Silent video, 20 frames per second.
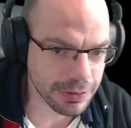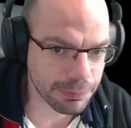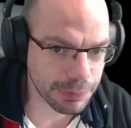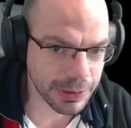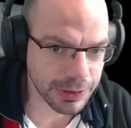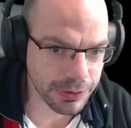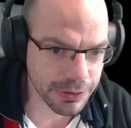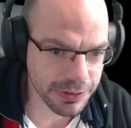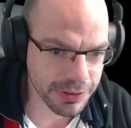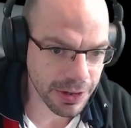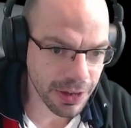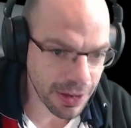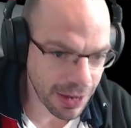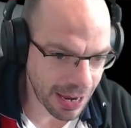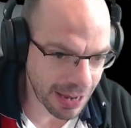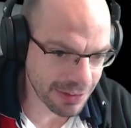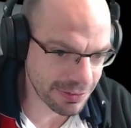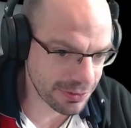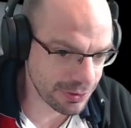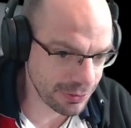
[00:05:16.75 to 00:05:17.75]
because
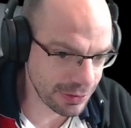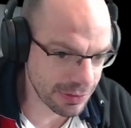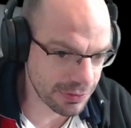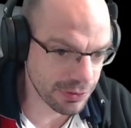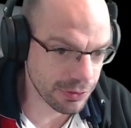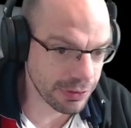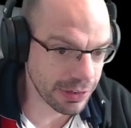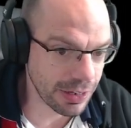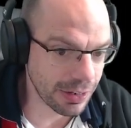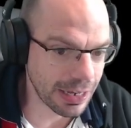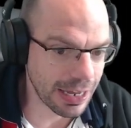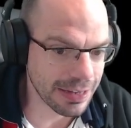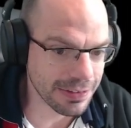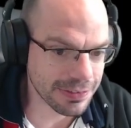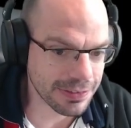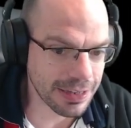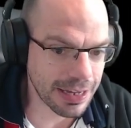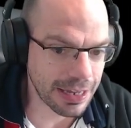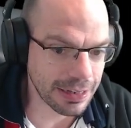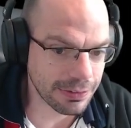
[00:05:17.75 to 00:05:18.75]
as soon as you realize
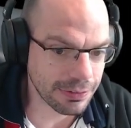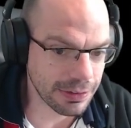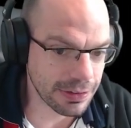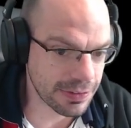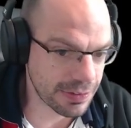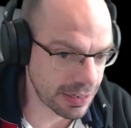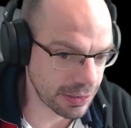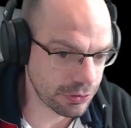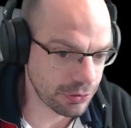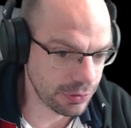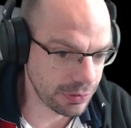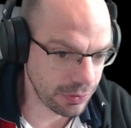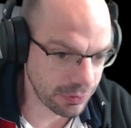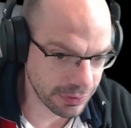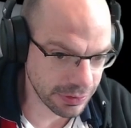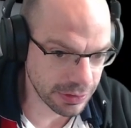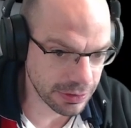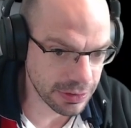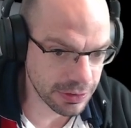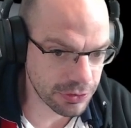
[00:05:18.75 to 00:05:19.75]
that it's actually
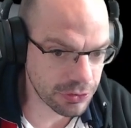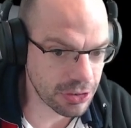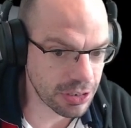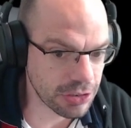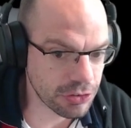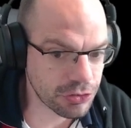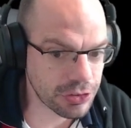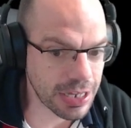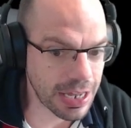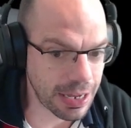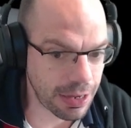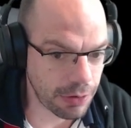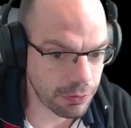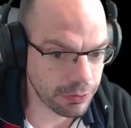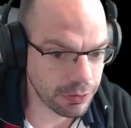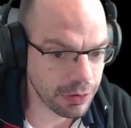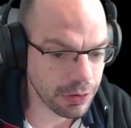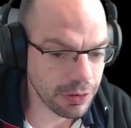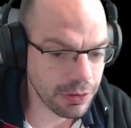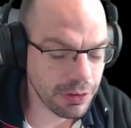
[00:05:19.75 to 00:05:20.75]
only an exchange
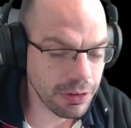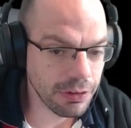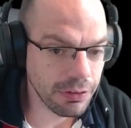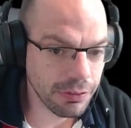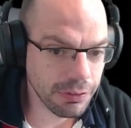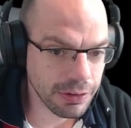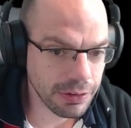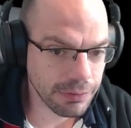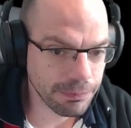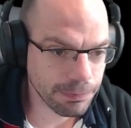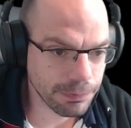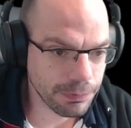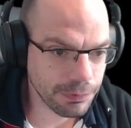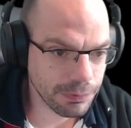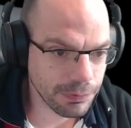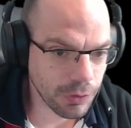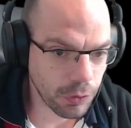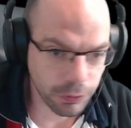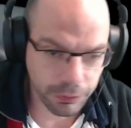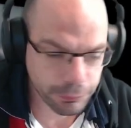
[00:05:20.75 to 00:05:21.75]
down,
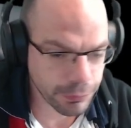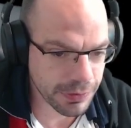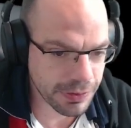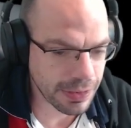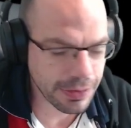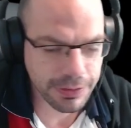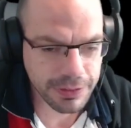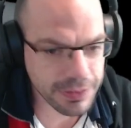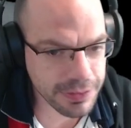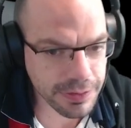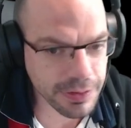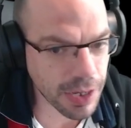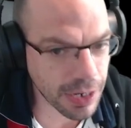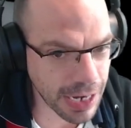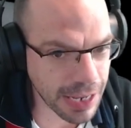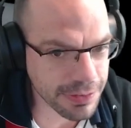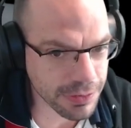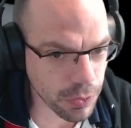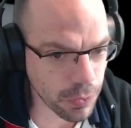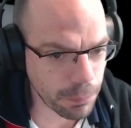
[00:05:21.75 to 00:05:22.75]
all of a sudden it's not
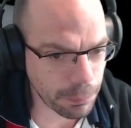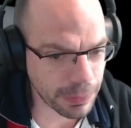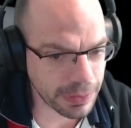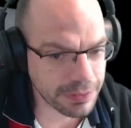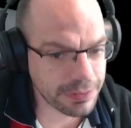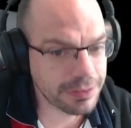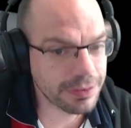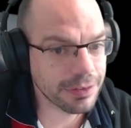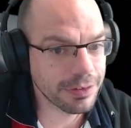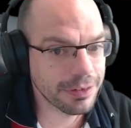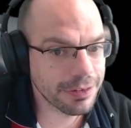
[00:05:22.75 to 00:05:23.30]
as hopeless.